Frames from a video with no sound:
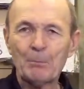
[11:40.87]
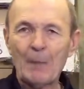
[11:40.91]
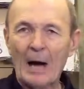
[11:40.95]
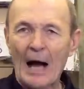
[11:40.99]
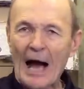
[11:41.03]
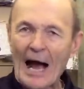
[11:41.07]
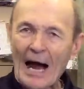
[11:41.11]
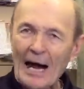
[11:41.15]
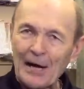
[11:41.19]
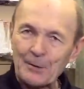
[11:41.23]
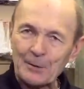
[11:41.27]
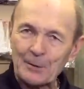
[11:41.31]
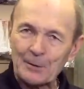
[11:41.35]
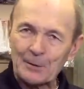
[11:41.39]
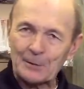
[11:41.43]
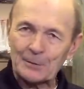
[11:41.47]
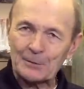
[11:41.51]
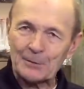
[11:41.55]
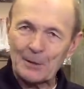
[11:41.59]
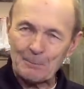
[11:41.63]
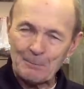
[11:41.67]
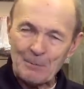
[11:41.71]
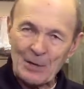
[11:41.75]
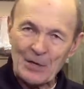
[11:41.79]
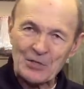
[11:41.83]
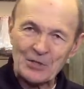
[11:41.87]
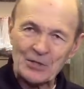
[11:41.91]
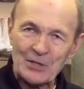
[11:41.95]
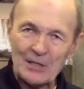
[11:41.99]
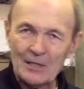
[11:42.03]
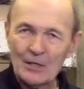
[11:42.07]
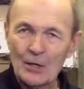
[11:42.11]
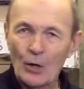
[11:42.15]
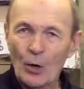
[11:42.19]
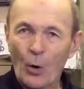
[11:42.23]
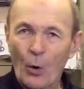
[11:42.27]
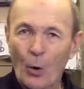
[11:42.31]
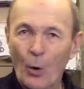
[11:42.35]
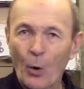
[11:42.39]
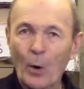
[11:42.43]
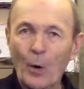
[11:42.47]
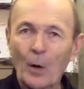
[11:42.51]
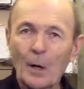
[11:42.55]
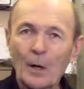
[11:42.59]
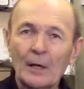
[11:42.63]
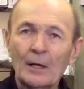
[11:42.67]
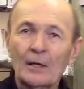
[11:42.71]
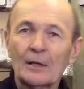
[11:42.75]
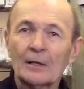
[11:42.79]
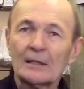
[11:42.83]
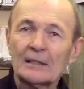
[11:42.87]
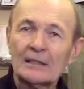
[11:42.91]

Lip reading: either the piston or